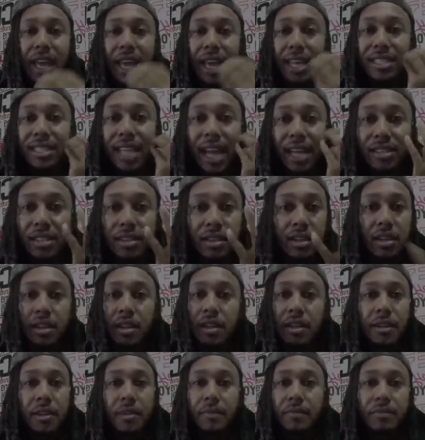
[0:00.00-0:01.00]

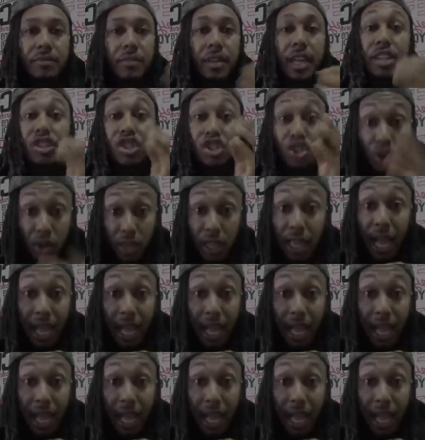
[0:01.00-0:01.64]
It's your